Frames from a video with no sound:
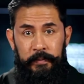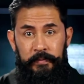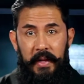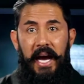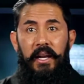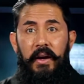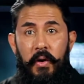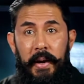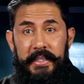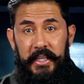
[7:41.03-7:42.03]
I love
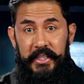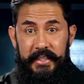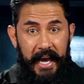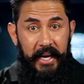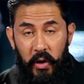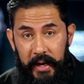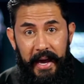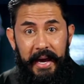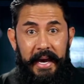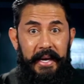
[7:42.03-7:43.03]
your message. It's like,
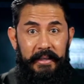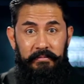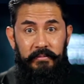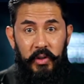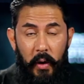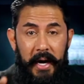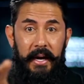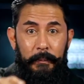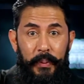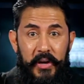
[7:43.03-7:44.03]
okay, go
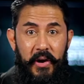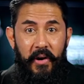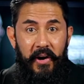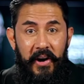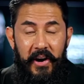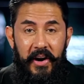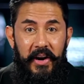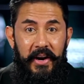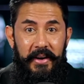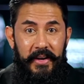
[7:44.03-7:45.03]
ahead and put your,
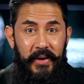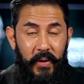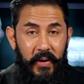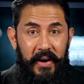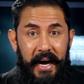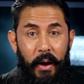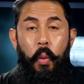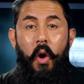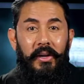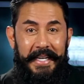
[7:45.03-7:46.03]
your uh,
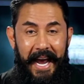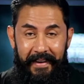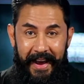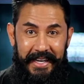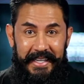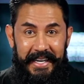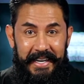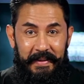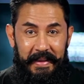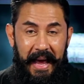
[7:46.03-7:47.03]
wall down, AZ.
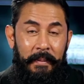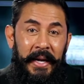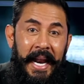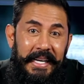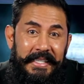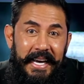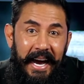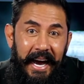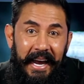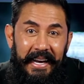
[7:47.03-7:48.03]
I'm a nice
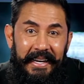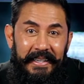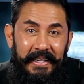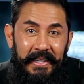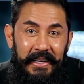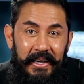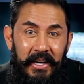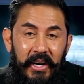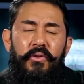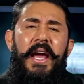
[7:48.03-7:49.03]
guy.
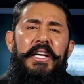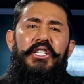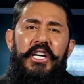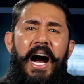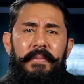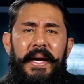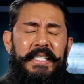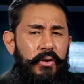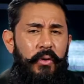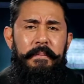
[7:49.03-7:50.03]
Great job,
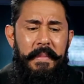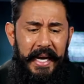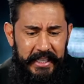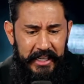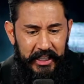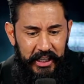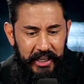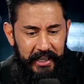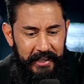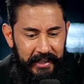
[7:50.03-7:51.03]
AZ. Great
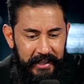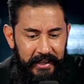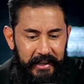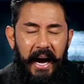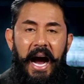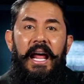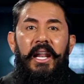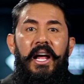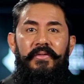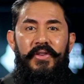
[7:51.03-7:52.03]
message. I
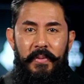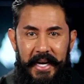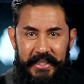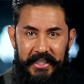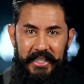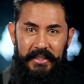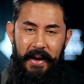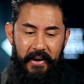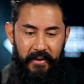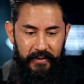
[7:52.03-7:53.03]
love your message, as a
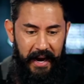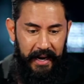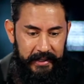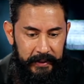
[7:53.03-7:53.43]
matter of fact.